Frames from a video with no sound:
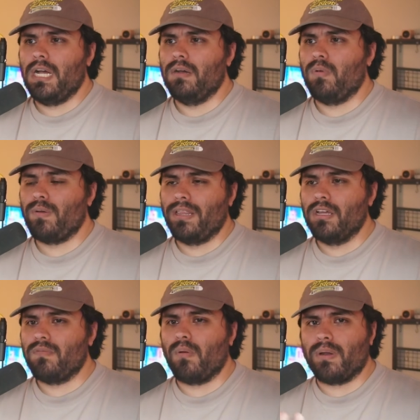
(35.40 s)
What do I
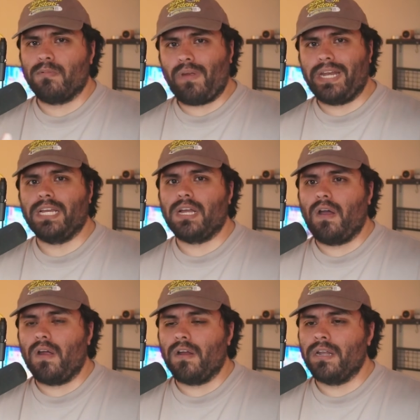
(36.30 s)
look for when I'm grading a
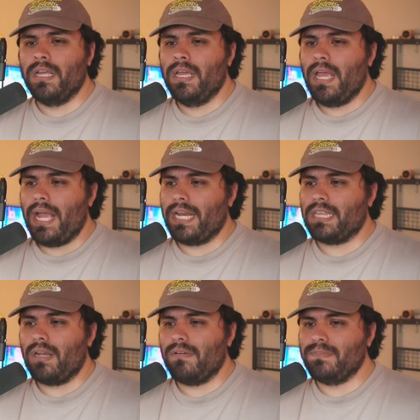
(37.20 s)
card? And I
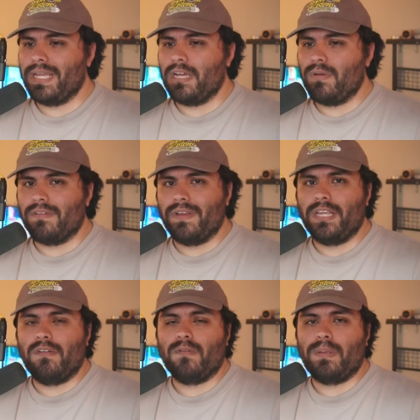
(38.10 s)
thought I would make a quick
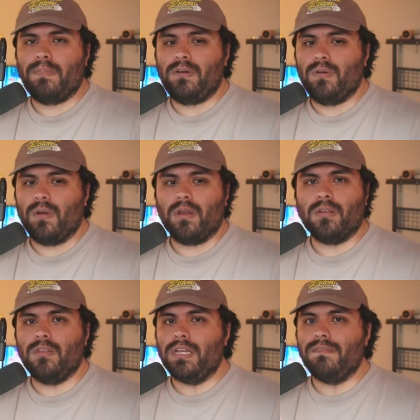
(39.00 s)
video for people who are
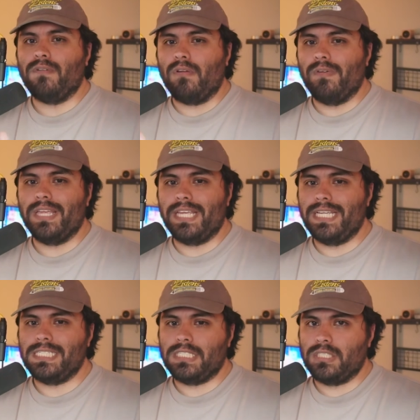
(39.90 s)
looking for a really
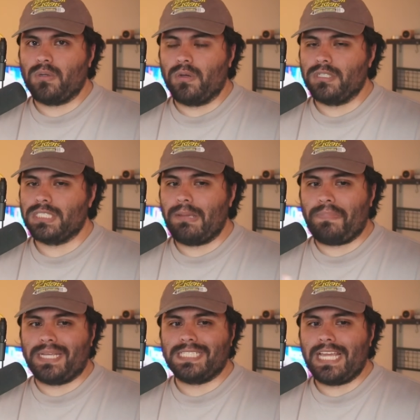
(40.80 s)
easy tutorial
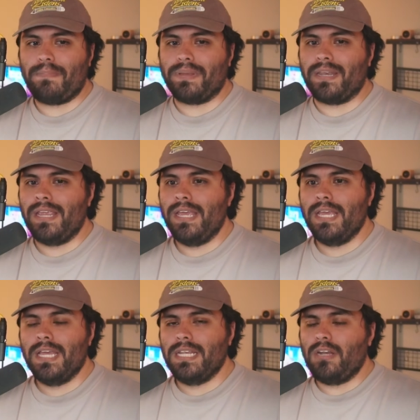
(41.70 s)
step-by-step in
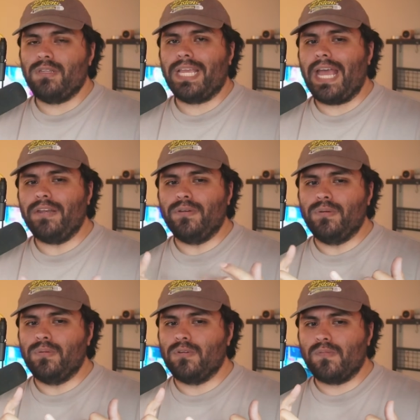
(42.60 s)
not only how
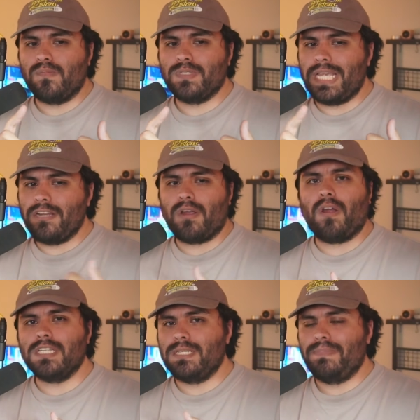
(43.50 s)
to send your
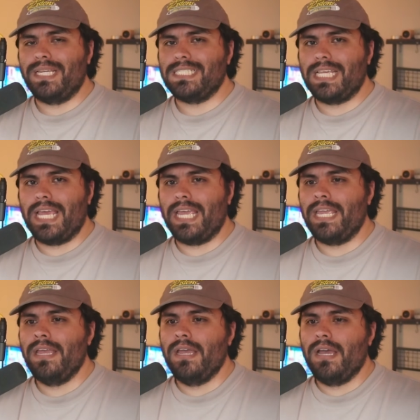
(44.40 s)
cards to PSA